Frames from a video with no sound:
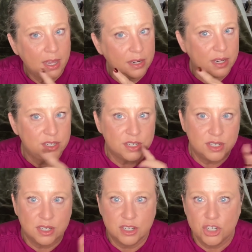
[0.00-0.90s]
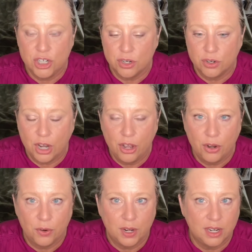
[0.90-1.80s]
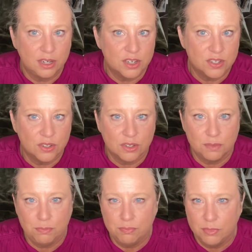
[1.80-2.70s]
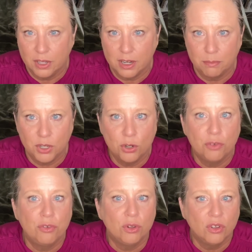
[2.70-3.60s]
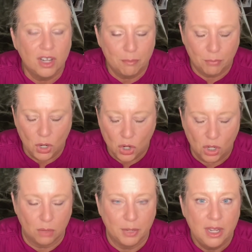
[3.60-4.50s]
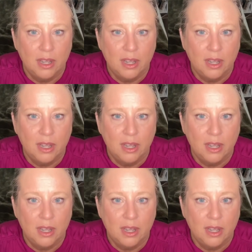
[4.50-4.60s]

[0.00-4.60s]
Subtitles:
and I just did a sheer coat, and it just looked like a beautiful lip balm.